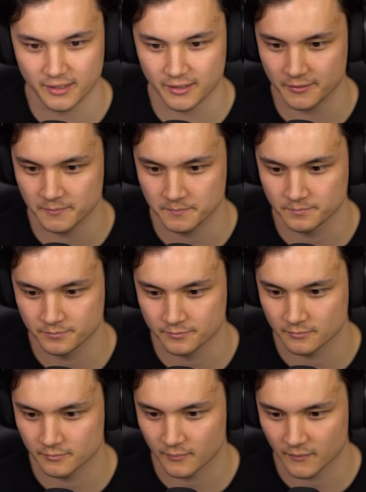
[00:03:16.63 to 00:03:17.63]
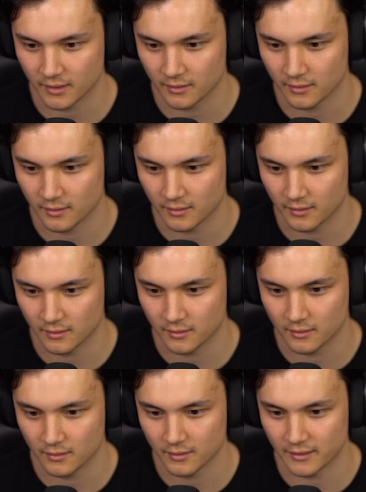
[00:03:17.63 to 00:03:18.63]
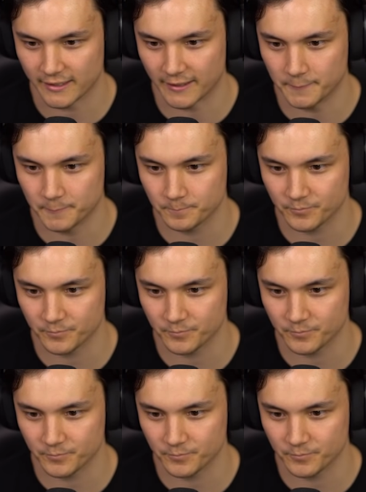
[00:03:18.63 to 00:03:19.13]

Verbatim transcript: there. Oh. Yep.